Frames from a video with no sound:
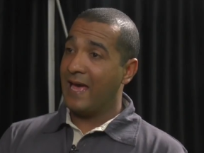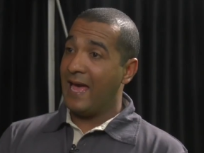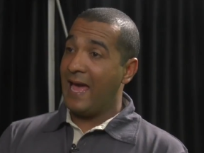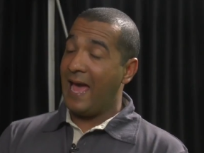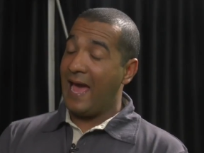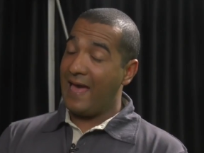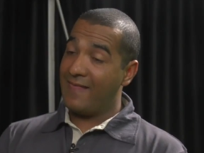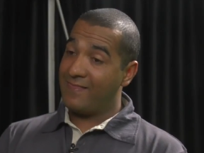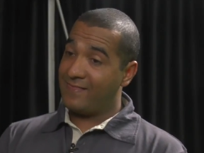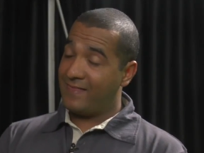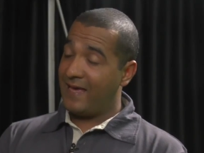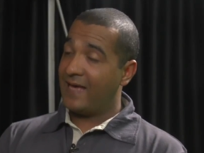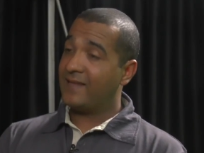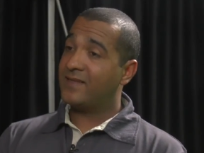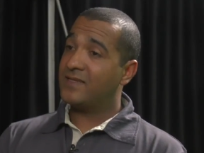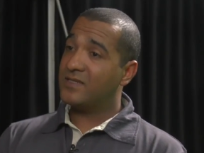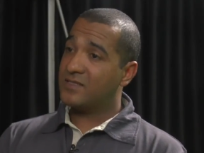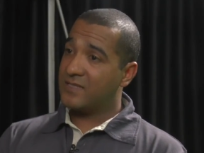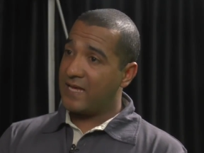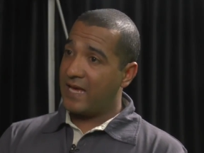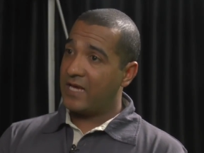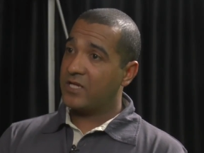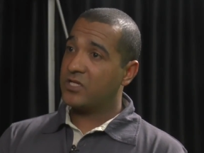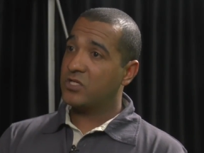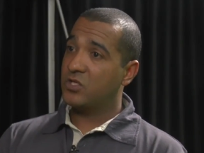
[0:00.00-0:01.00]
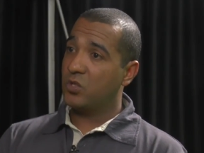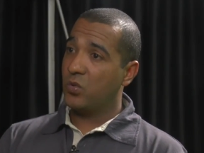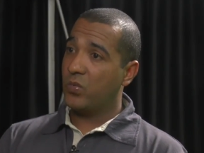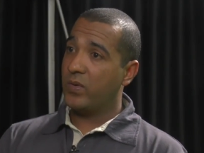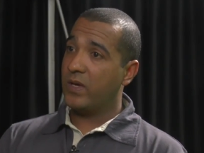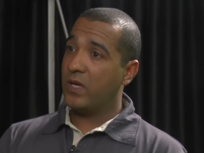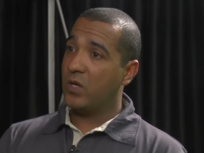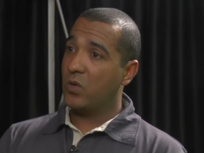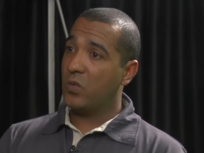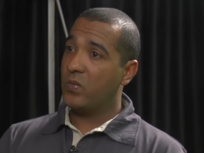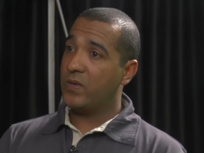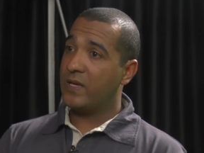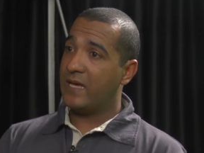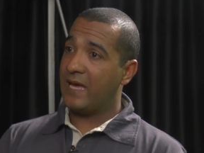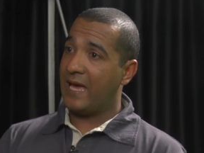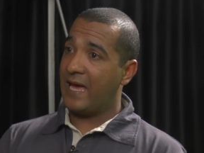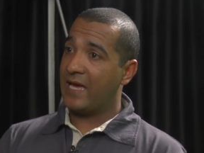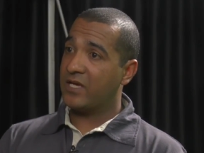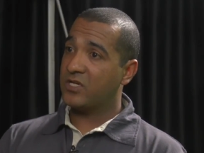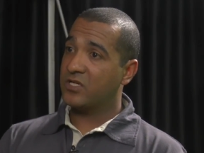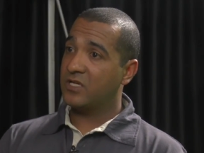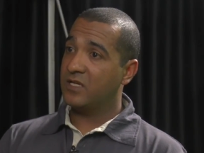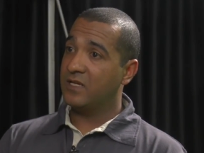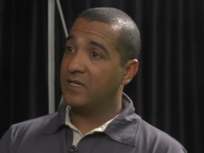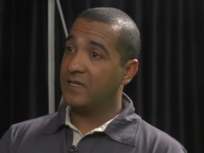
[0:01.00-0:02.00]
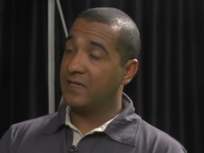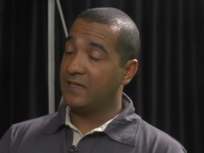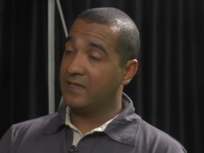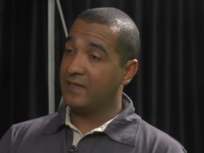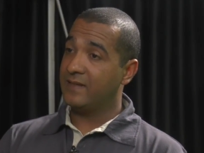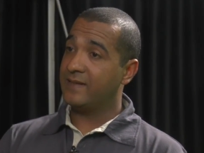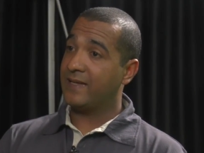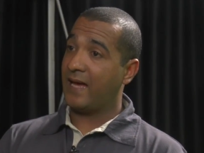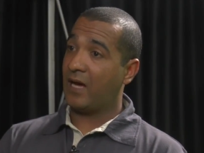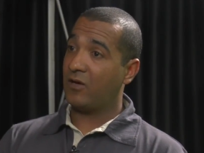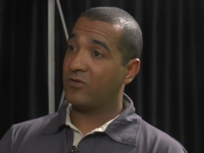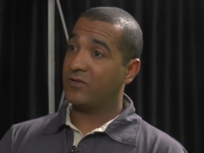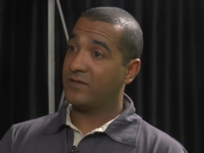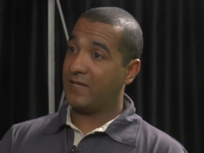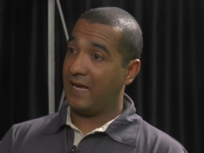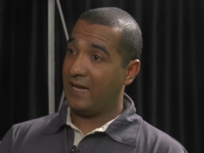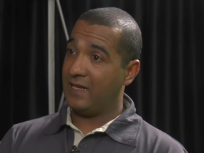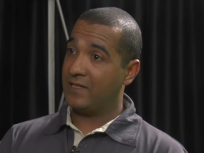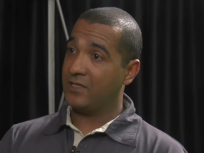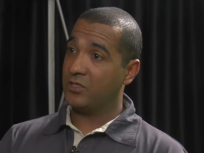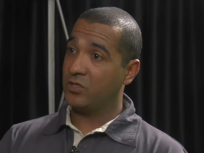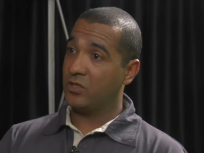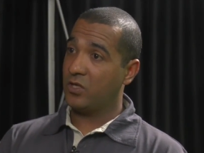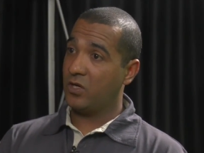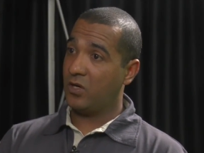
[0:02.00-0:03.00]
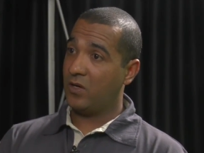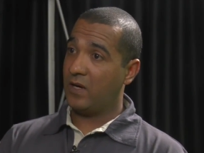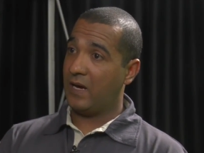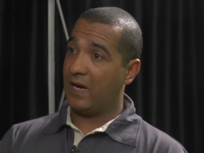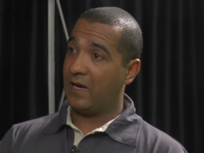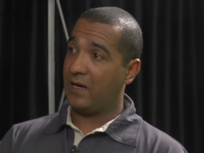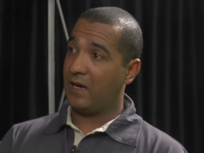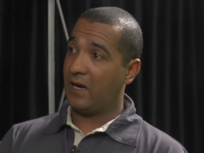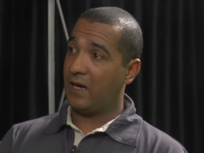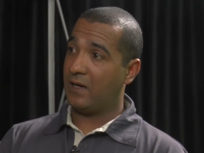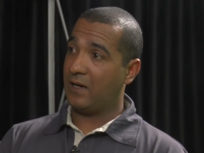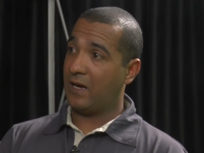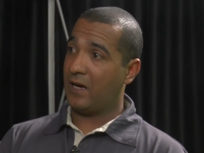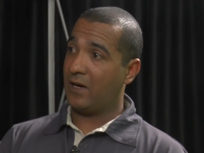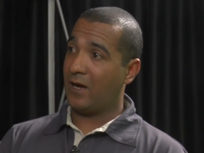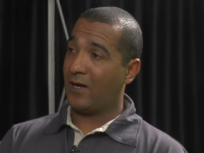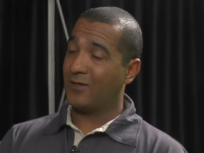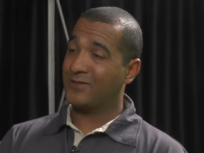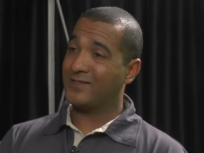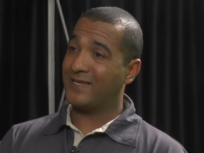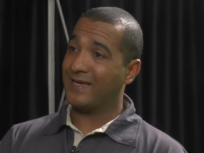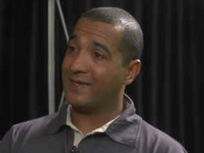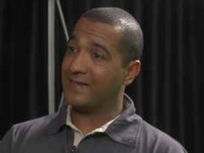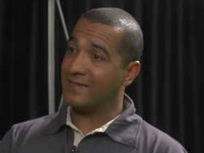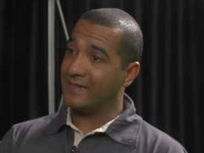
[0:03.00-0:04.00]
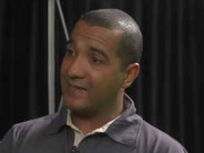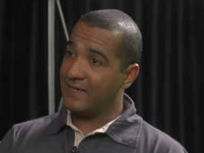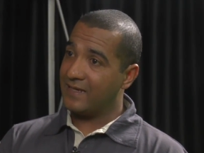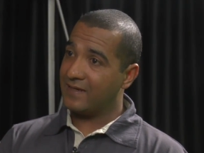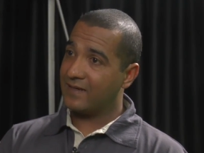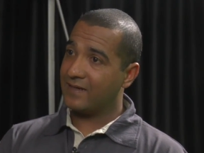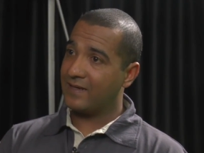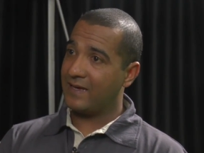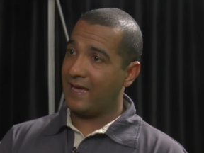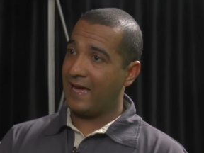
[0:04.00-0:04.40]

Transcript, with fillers: And that is actually where we actually learned our technique